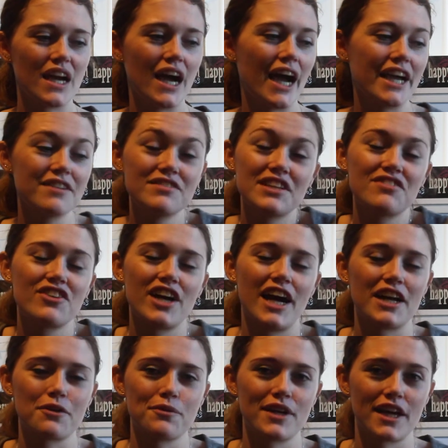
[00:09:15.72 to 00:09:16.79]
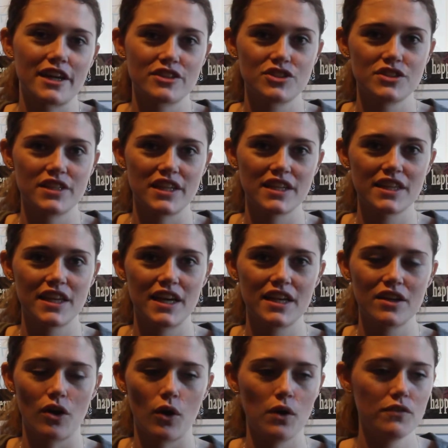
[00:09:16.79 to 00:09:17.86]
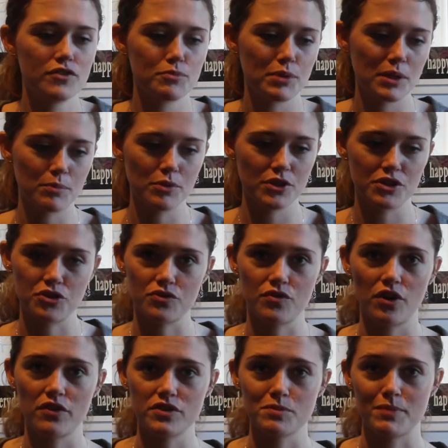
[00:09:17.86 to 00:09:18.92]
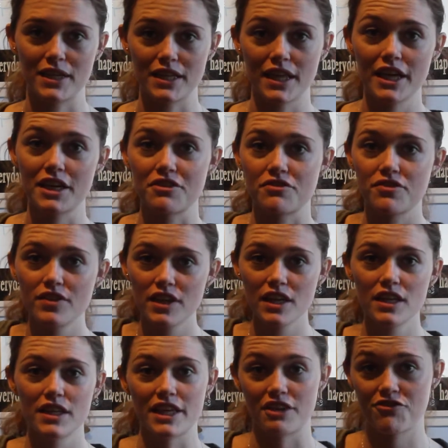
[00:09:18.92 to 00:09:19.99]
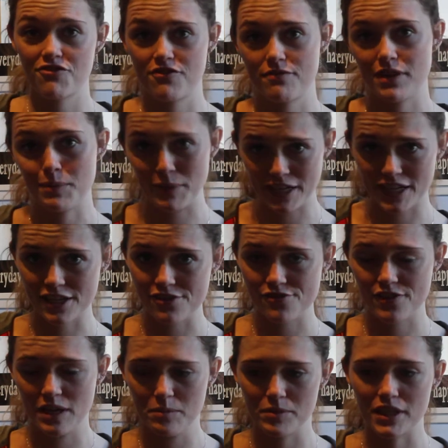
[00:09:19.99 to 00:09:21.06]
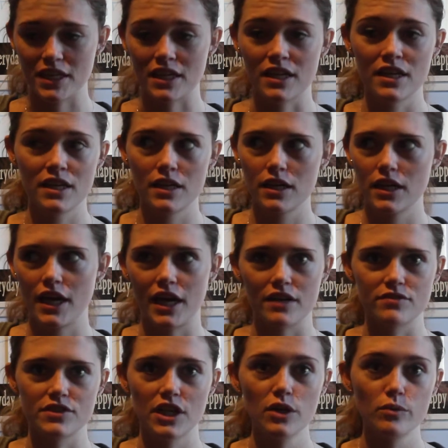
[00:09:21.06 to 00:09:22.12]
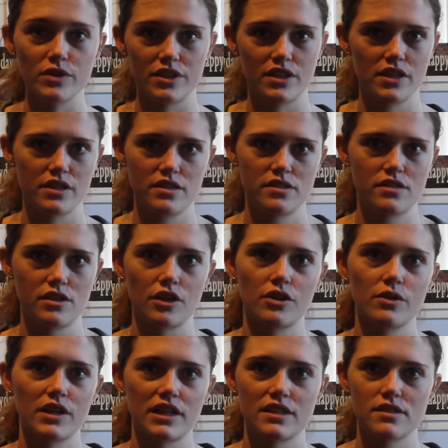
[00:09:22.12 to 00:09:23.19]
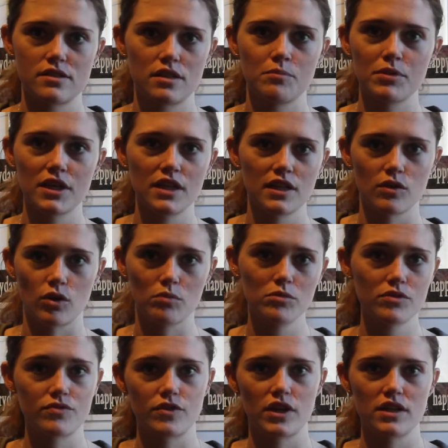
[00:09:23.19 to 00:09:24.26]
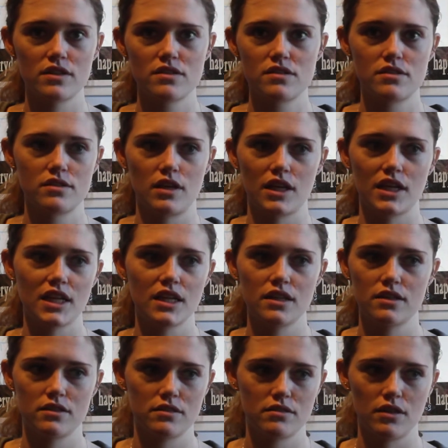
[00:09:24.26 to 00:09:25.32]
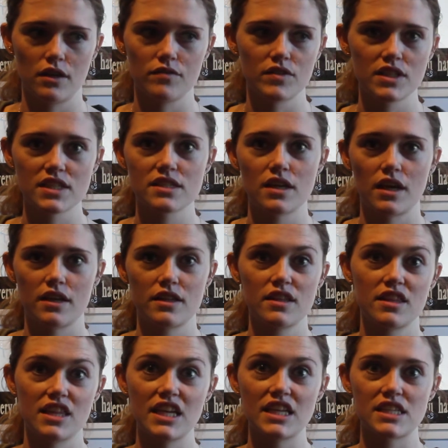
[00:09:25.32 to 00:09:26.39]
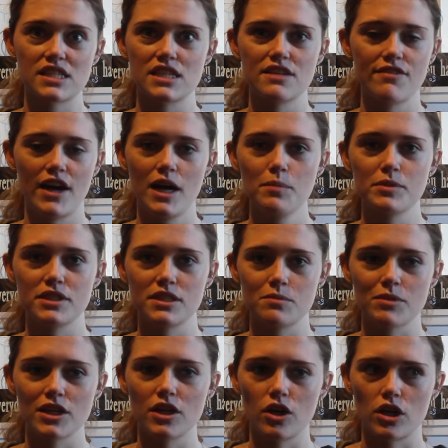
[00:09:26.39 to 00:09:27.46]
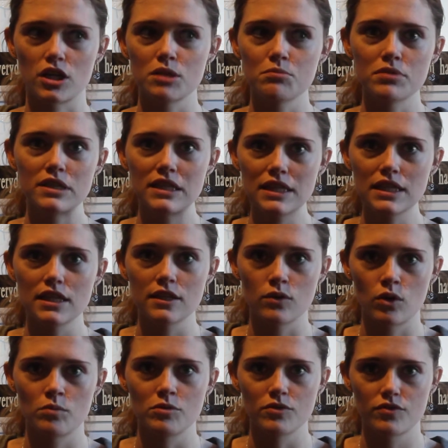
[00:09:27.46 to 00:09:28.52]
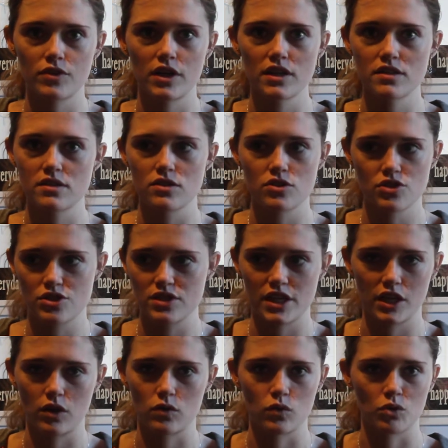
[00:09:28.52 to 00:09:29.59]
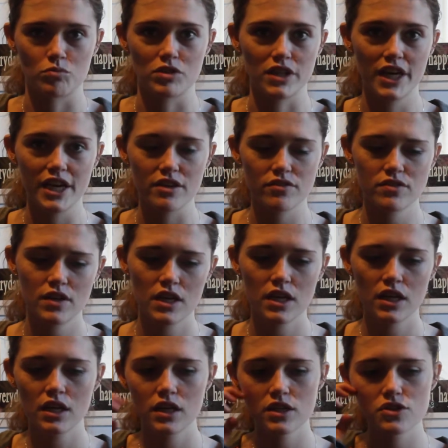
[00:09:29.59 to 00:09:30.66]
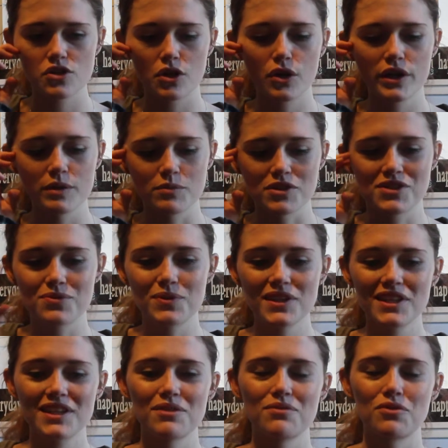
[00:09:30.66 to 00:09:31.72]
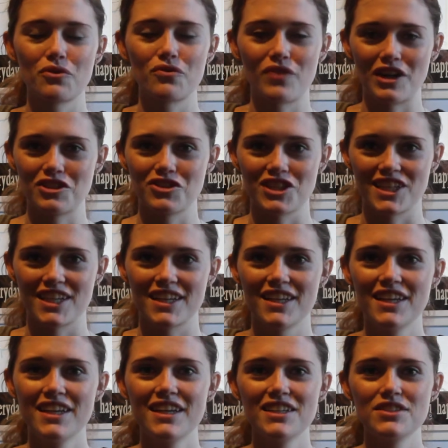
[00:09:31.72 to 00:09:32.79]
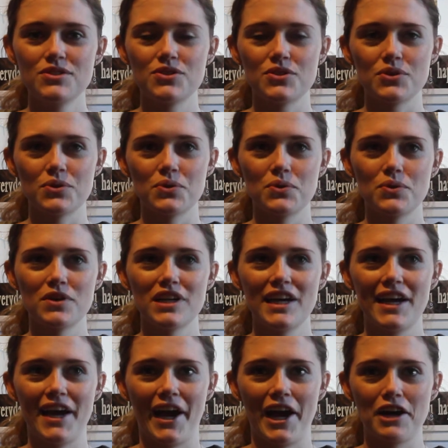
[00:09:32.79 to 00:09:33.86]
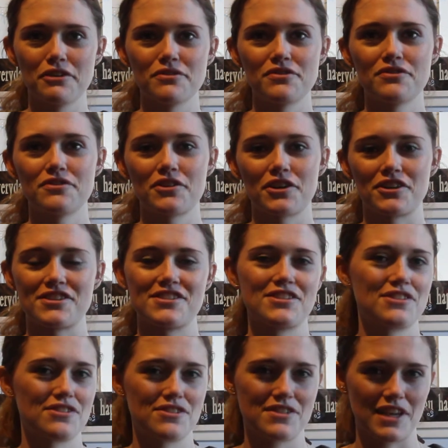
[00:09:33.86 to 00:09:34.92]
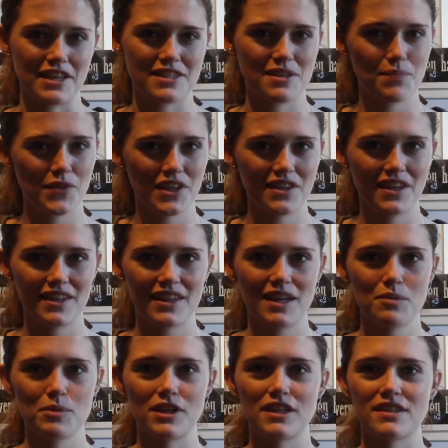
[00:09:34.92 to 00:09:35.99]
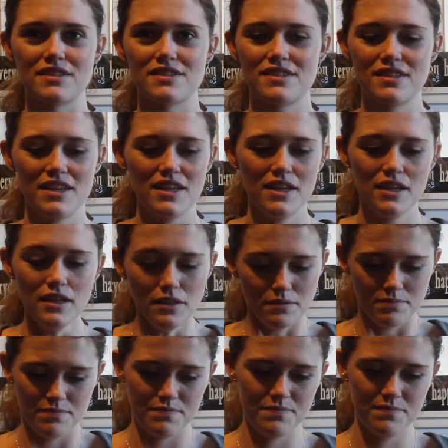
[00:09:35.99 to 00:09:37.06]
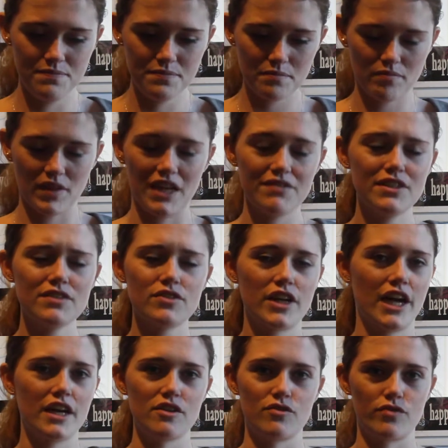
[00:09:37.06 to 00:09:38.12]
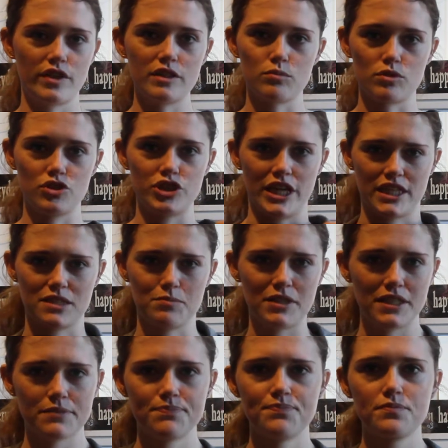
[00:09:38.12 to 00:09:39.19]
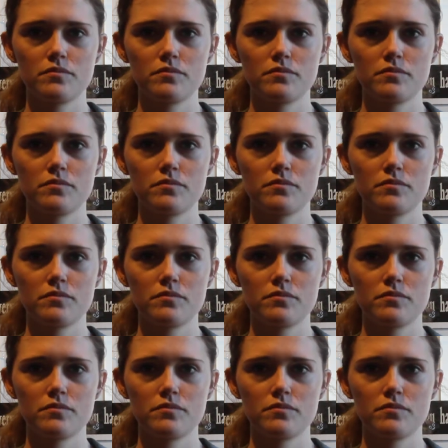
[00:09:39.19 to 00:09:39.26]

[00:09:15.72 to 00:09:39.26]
I have never had a reaction like that. All of the people that are involved in my life, like immediate family, have dealt with this. You know, like, it's completely normal for us. Any of these things that have happened to me are completely normal for us. It's just like our normal life. So it was really refreshing to have her say something like that, because I've never had a friend reject me